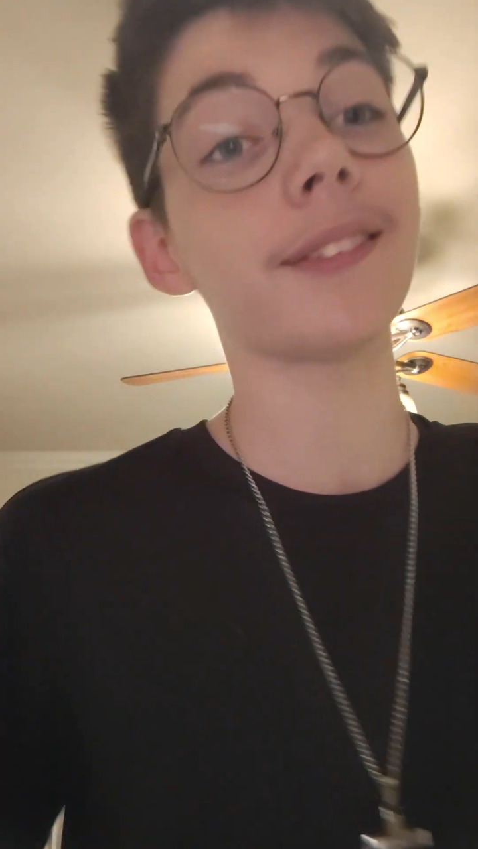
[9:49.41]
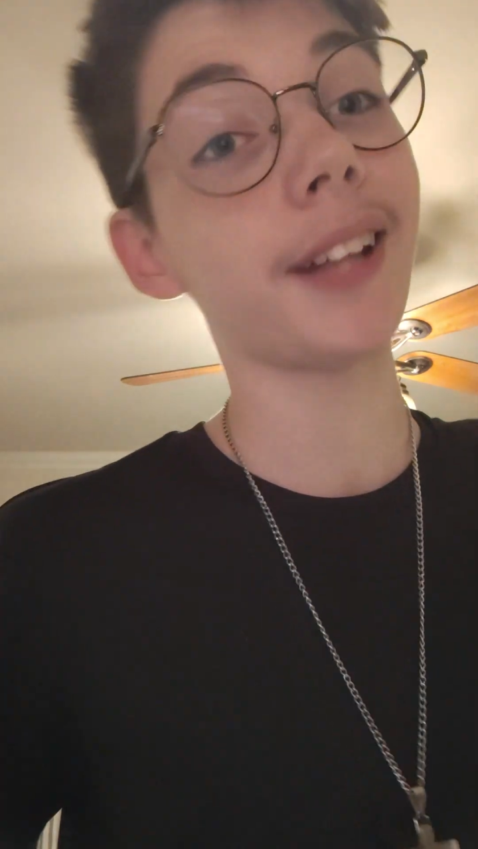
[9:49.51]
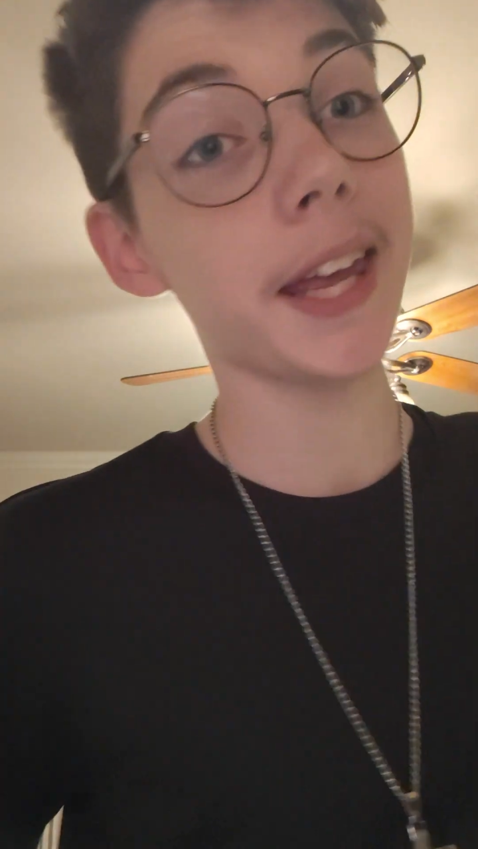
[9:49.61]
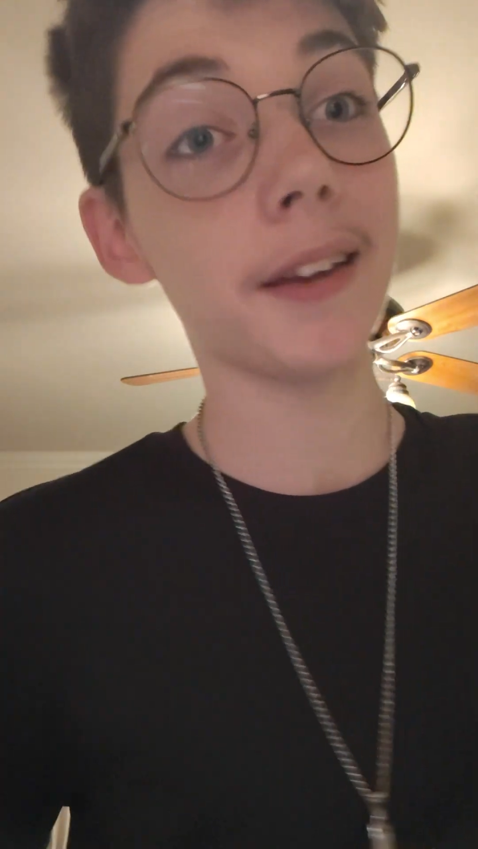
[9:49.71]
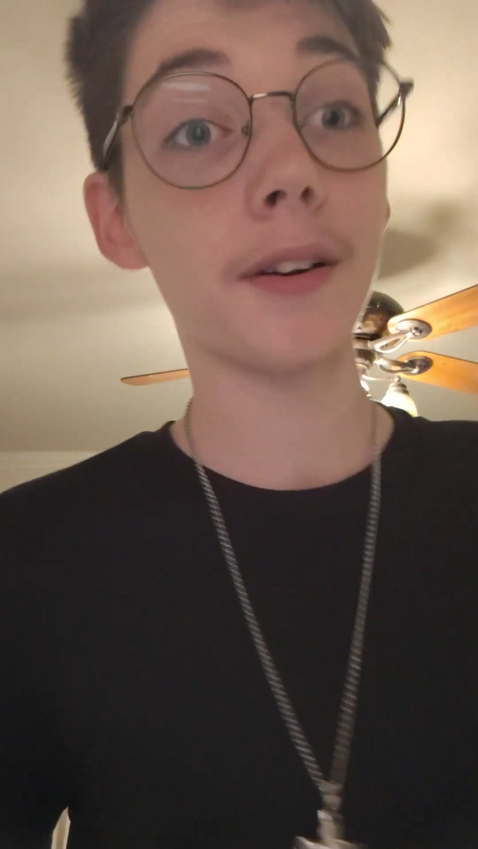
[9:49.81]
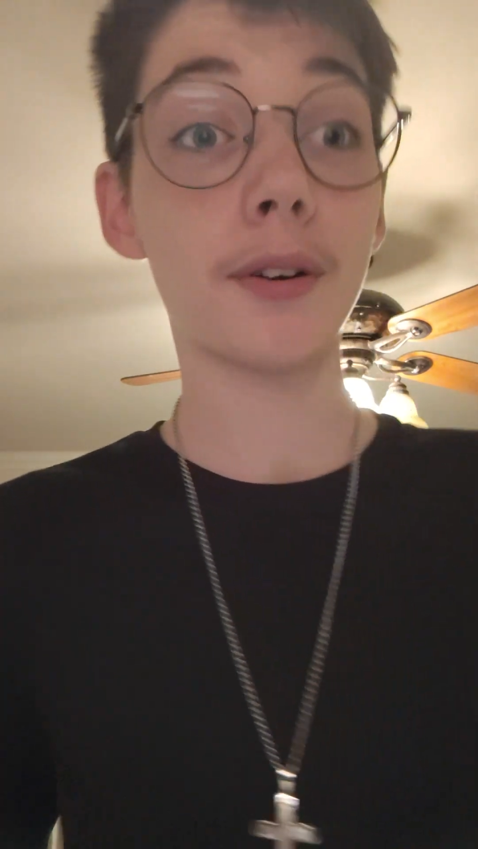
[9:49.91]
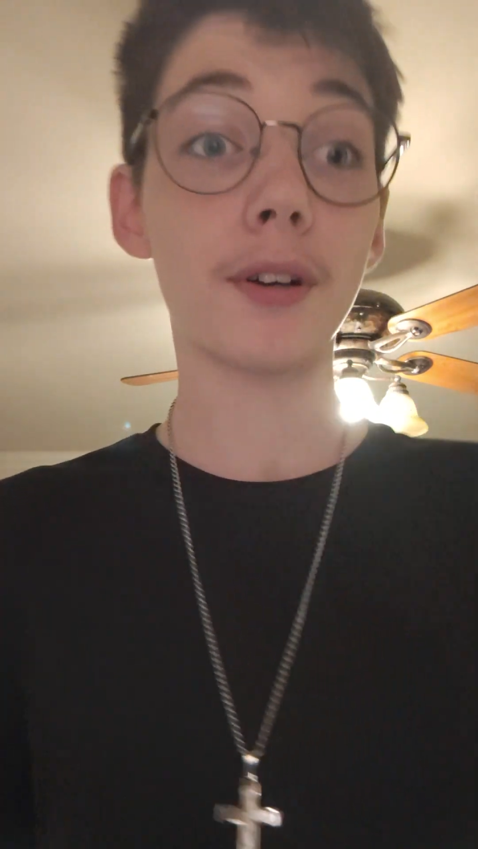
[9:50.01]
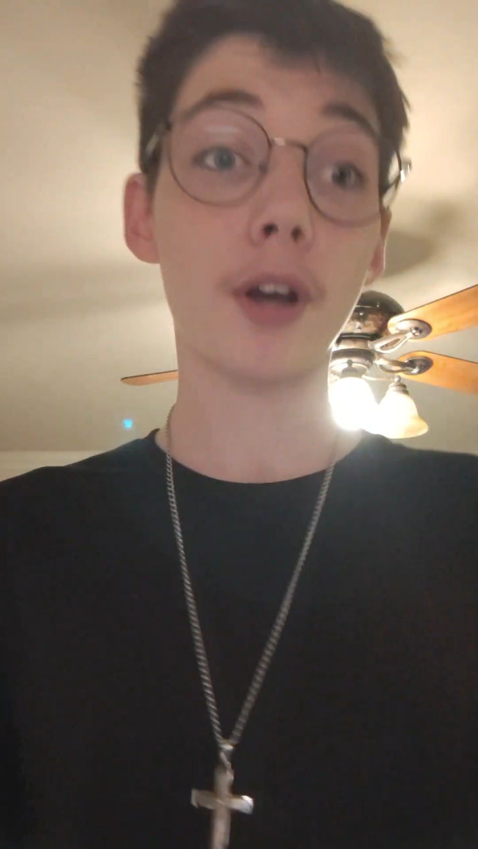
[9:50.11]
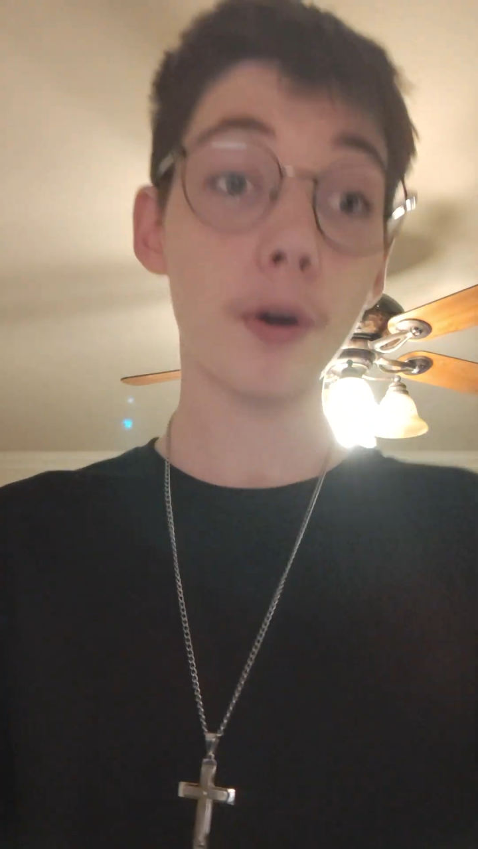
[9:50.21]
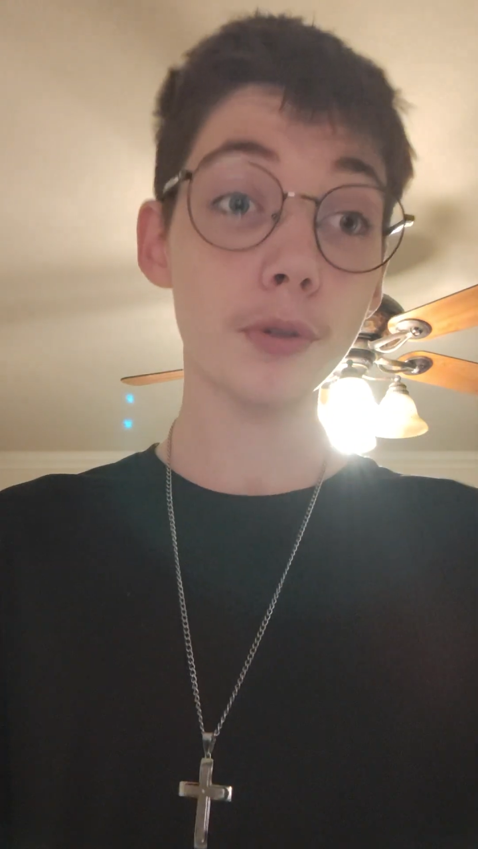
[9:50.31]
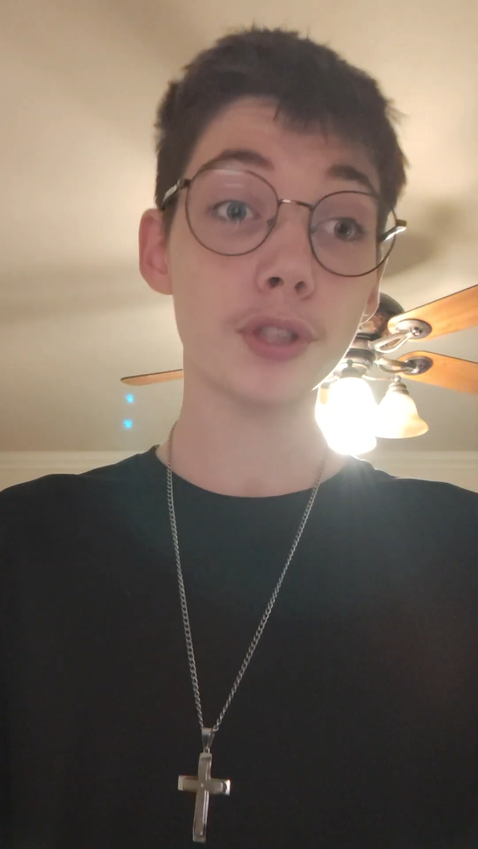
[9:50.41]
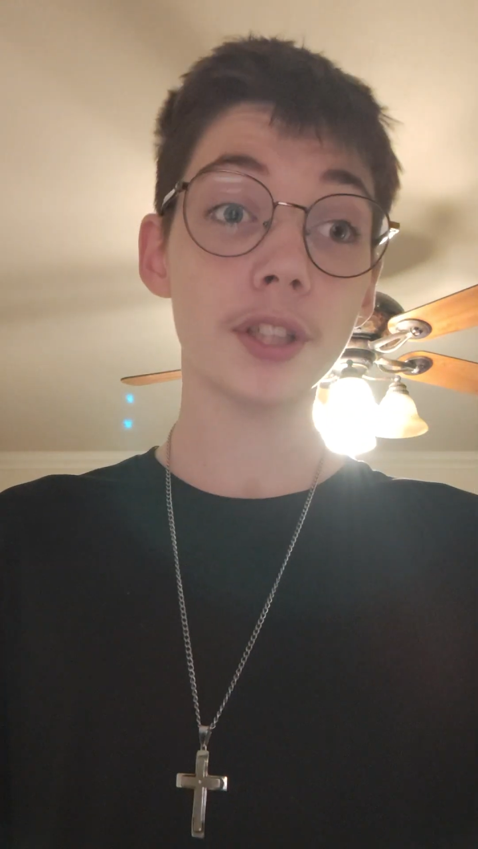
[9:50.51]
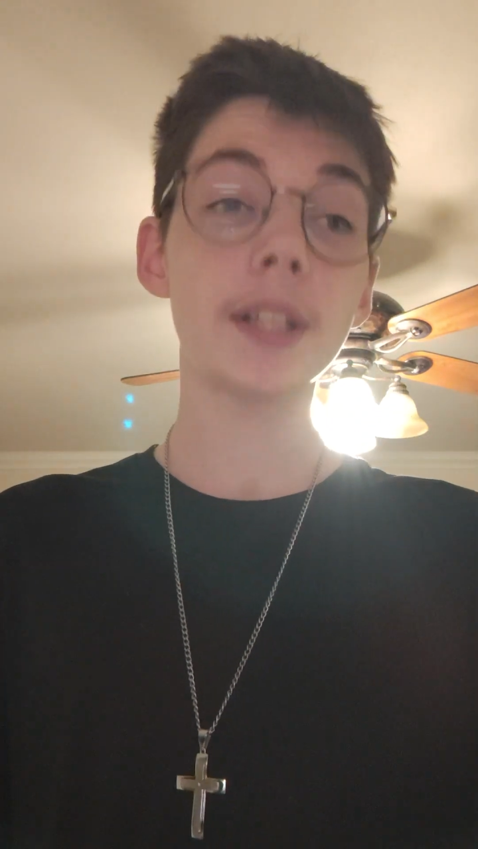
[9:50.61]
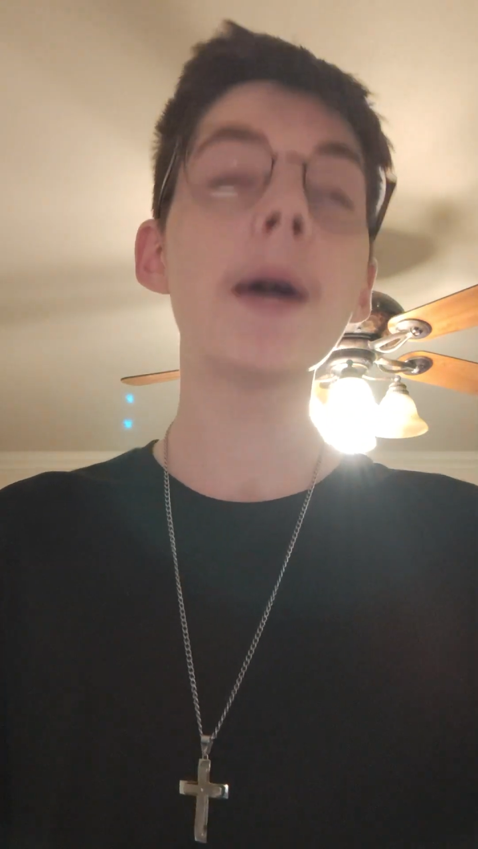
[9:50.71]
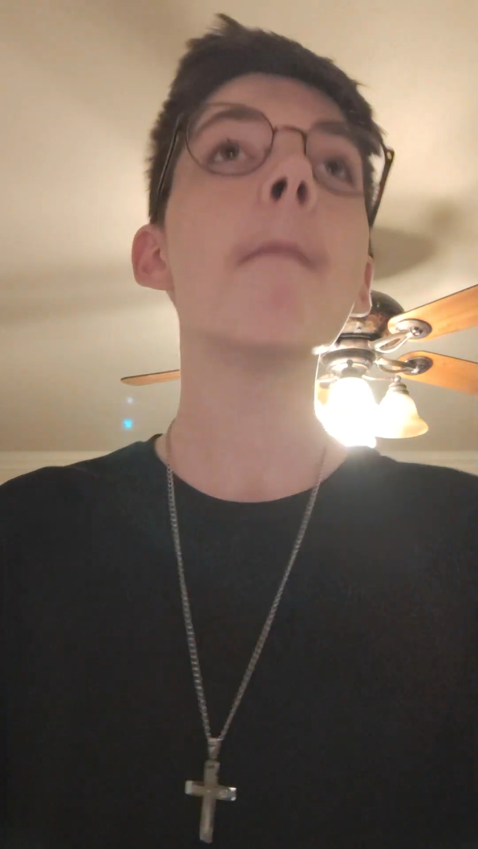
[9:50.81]
lake or an
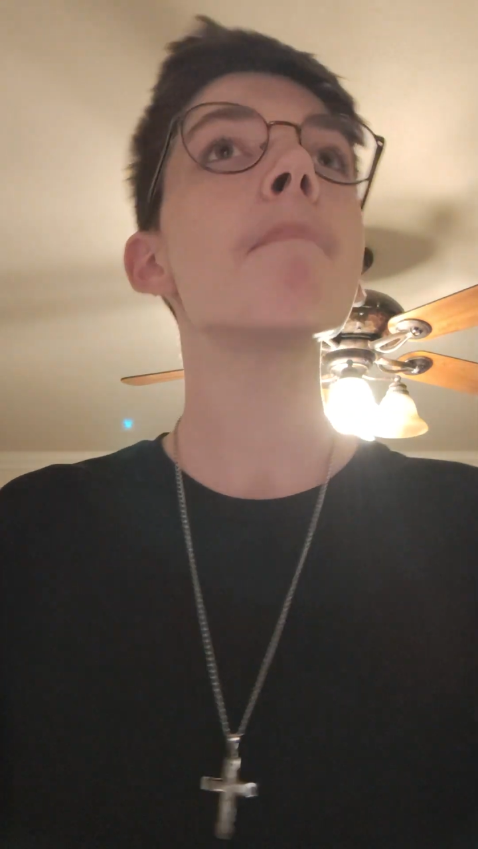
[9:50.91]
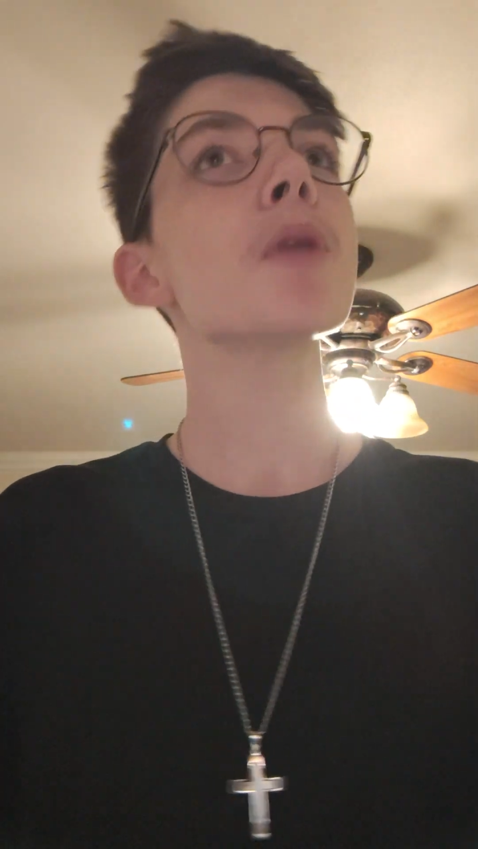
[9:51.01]
ocean,